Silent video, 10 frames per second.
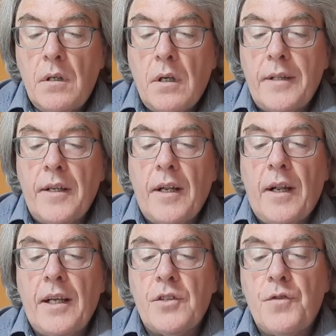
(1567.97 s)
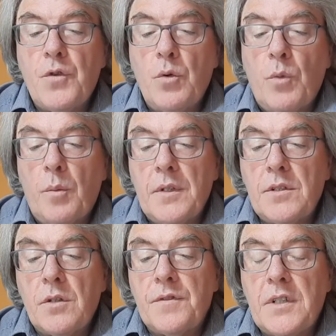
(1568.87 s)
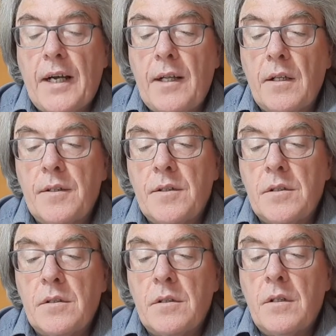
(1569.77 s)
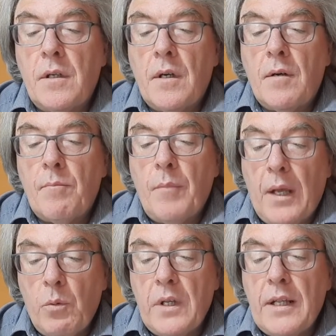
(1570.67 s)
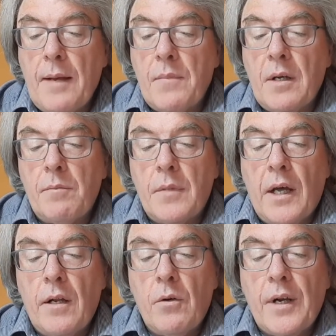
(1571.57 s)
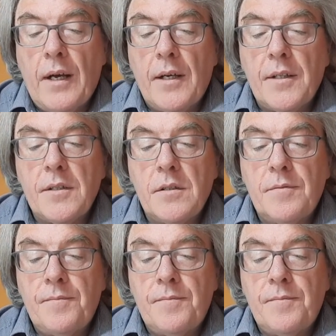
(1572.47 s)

and in the next few moments of silence, may we name them in our hearts.